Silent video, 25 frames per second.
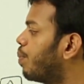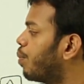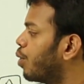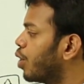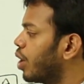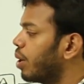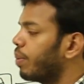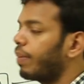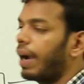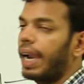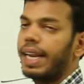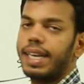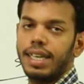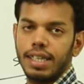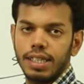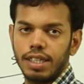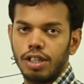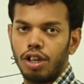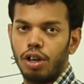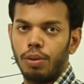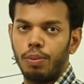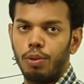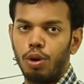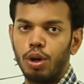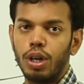putting minus
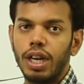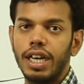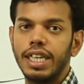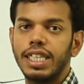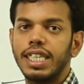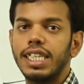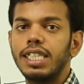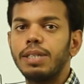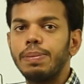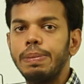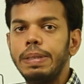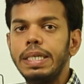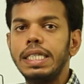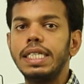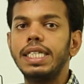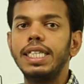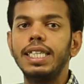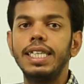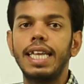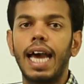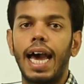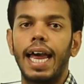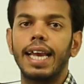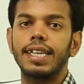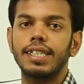3 on board it just means the
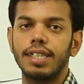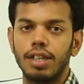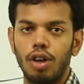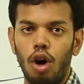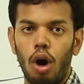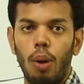direction